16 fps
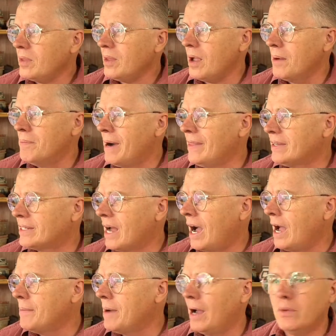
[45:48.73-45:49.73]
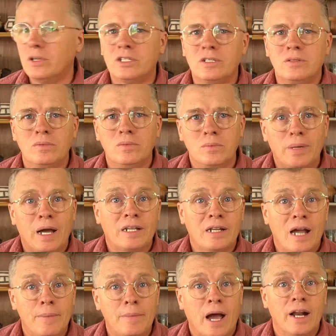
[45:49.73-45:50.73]
by the time I was by the
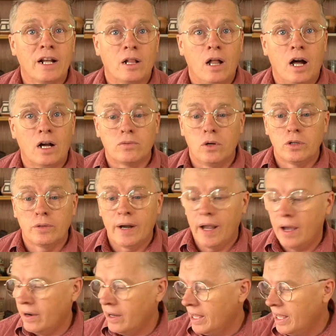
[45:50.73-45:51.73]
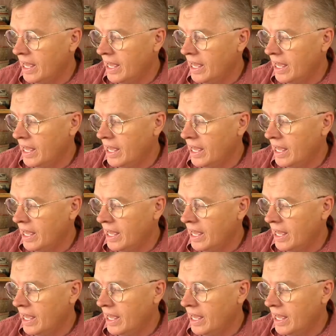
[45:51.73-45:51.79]
time nine o'clock rolled around,